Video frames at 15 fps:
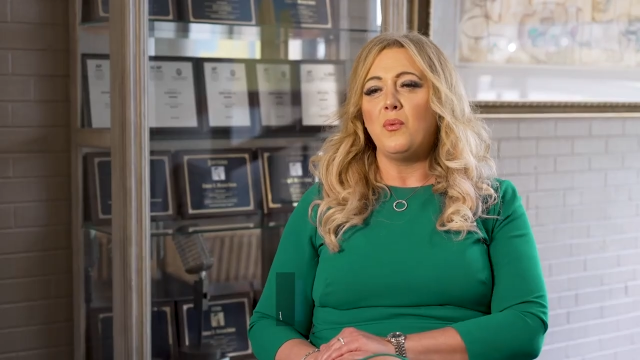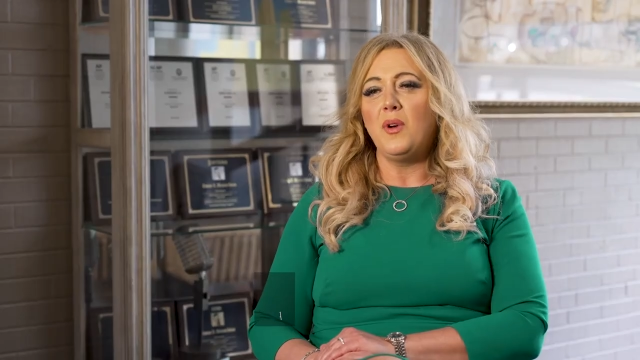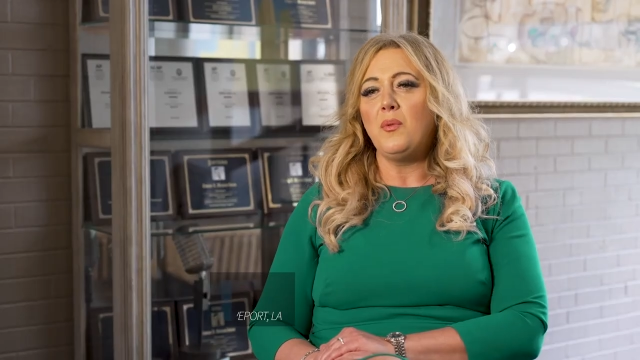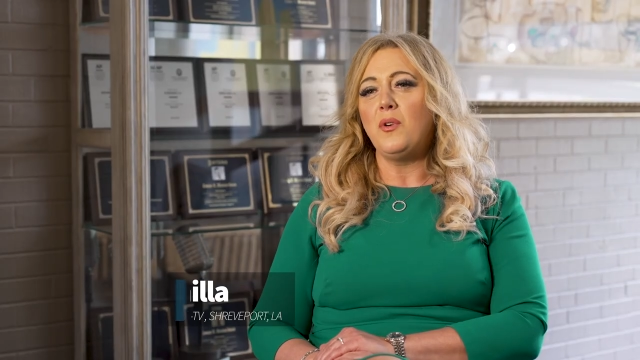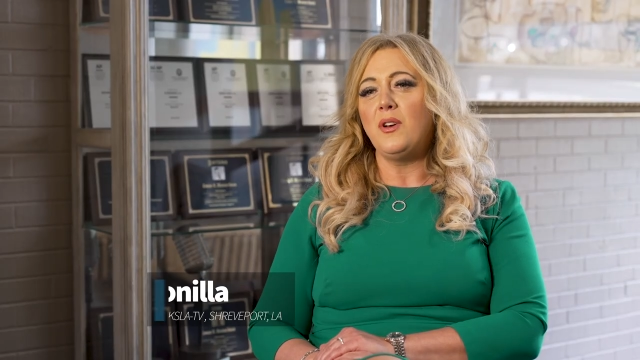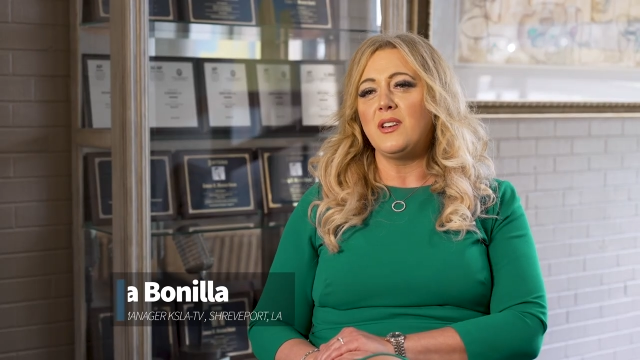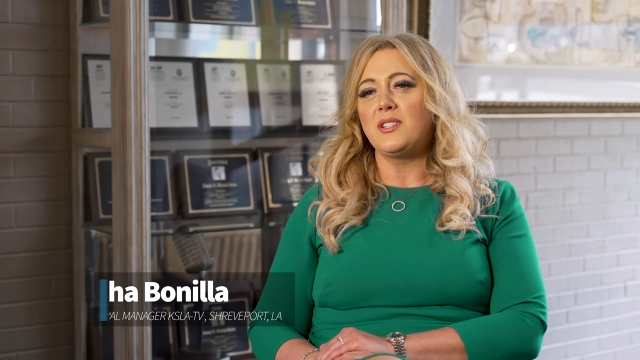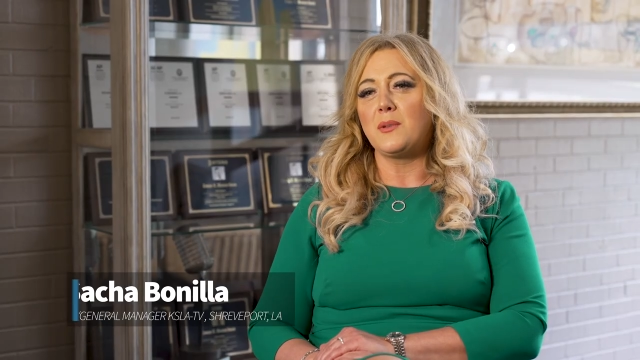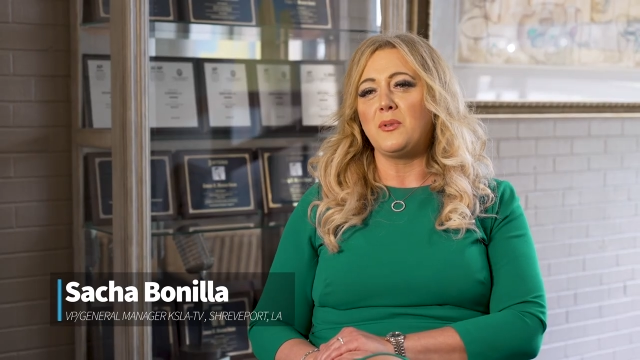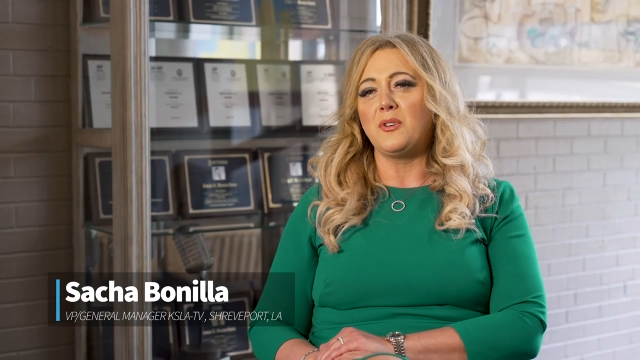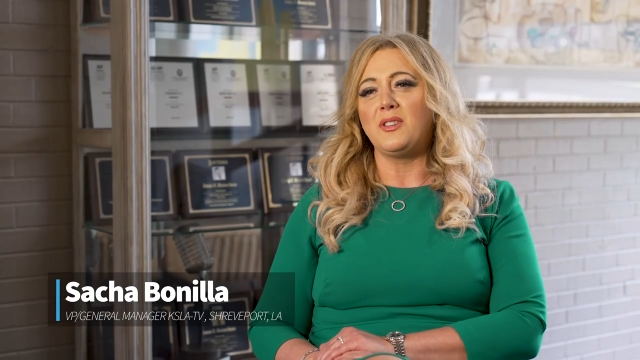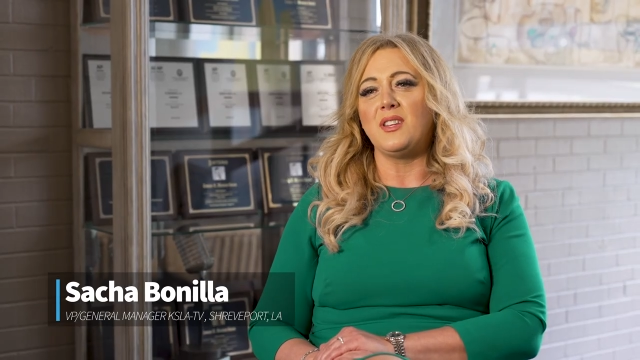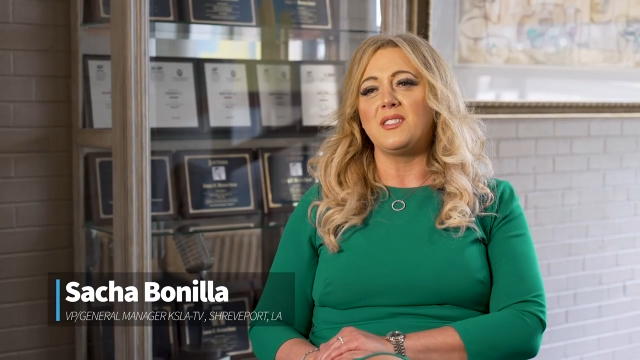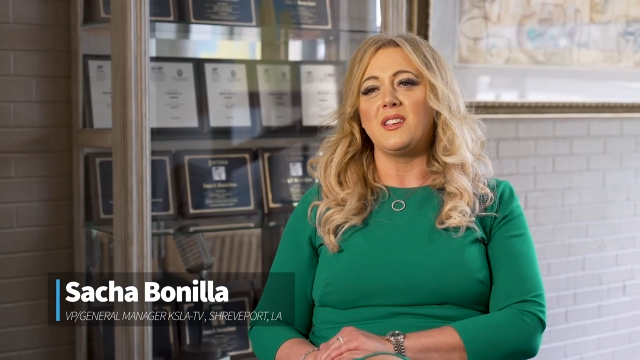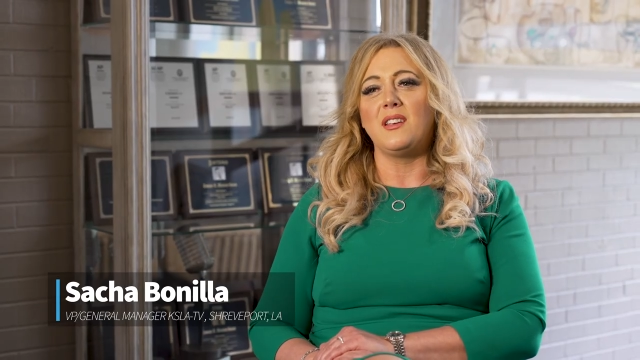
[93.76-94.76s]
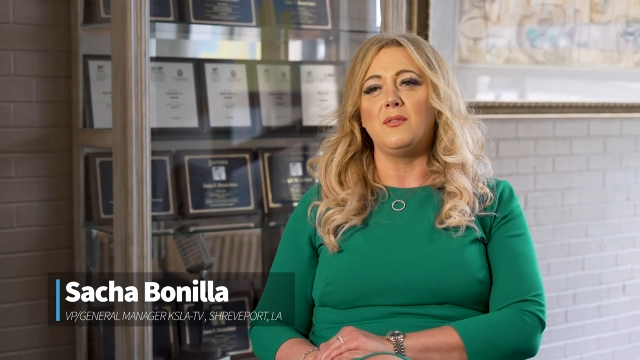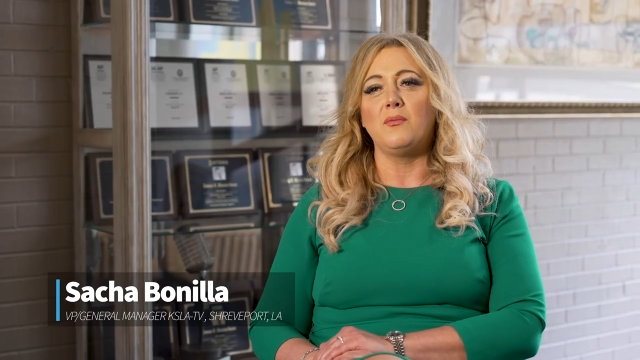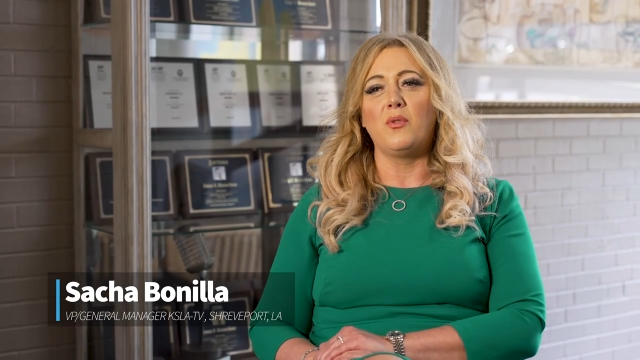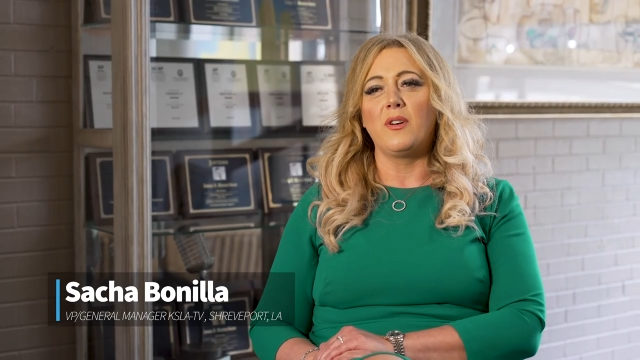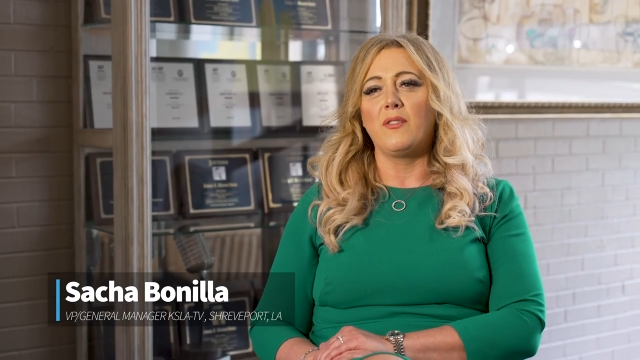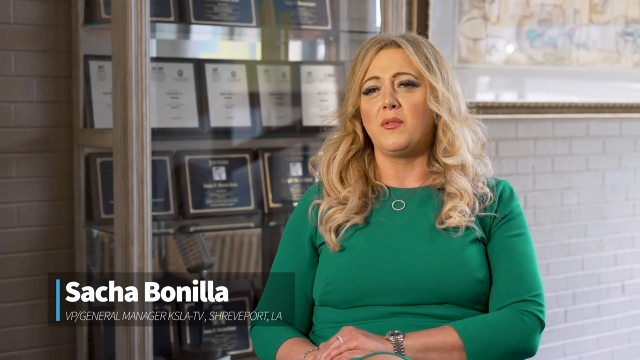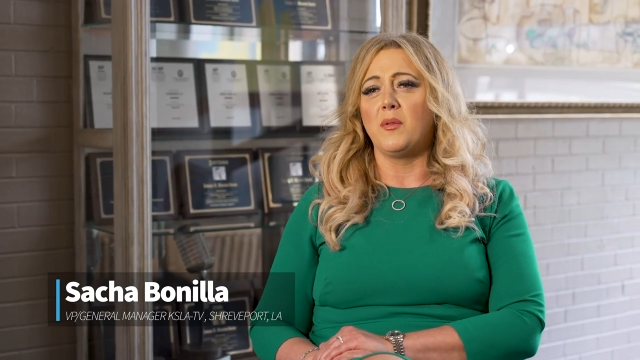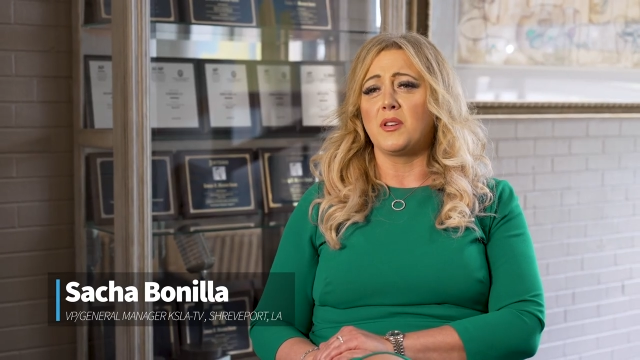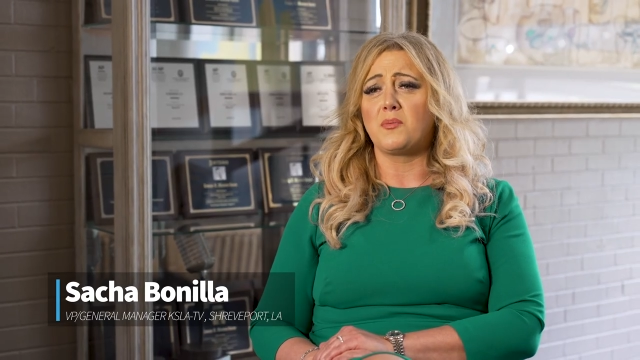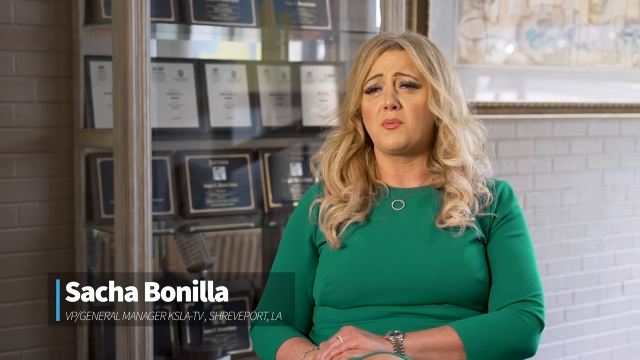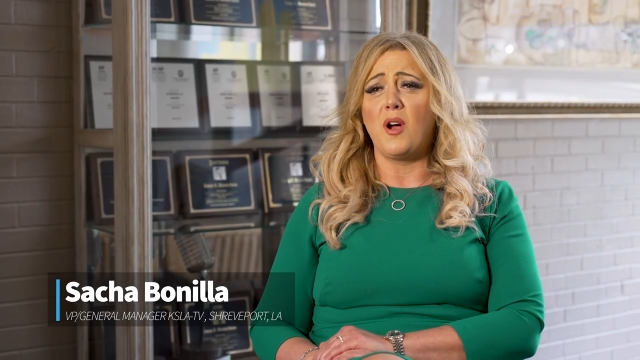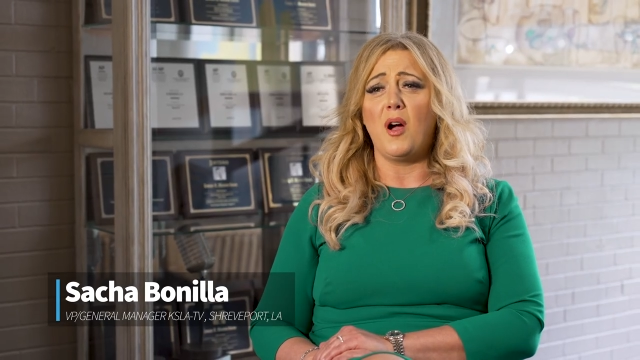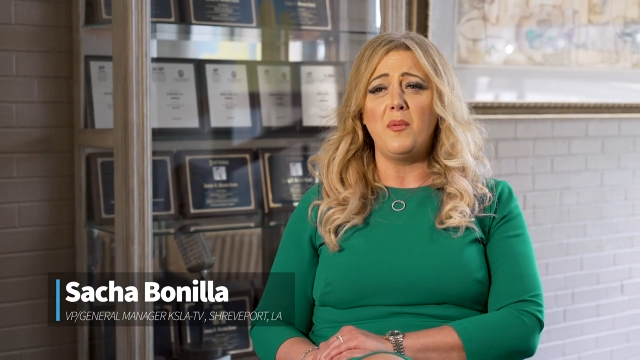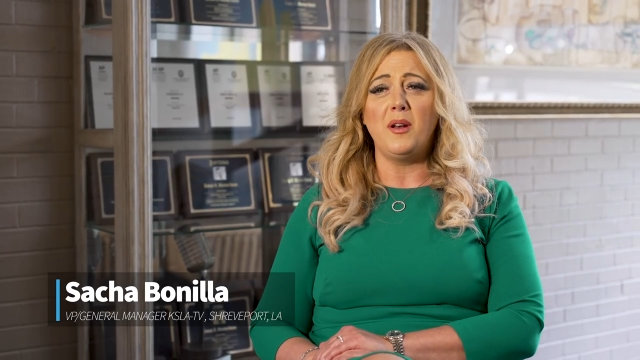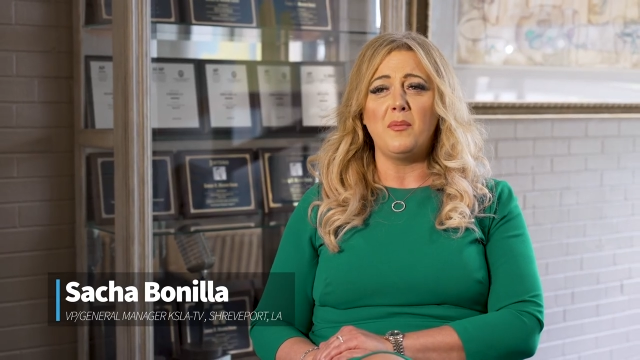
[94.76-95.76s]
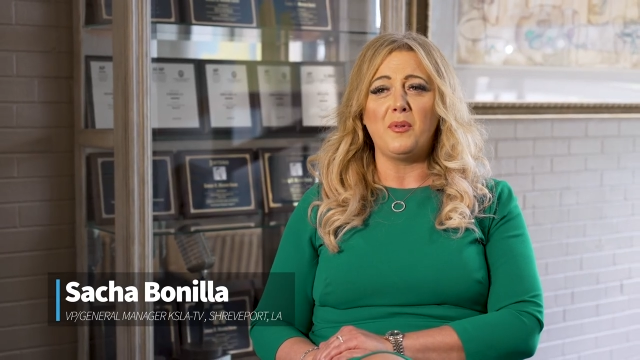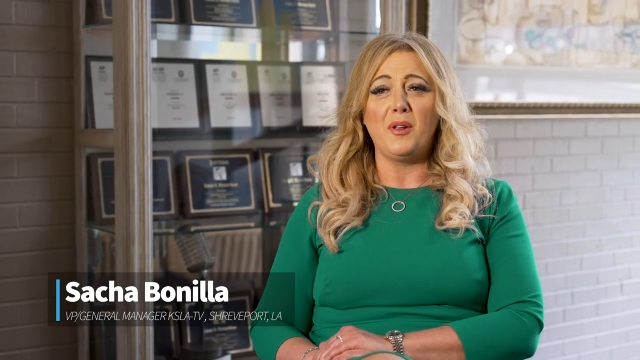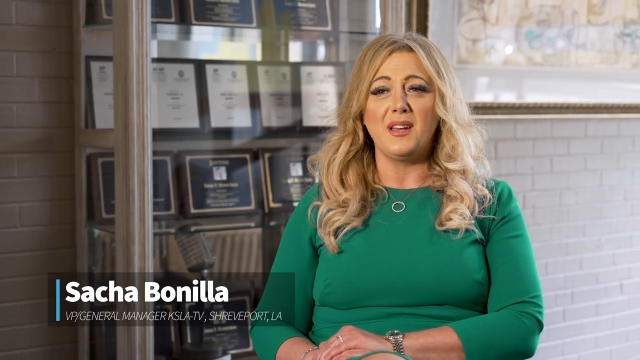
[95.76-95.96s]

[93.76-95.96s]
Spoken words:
We wanted to put this in one of the most prominent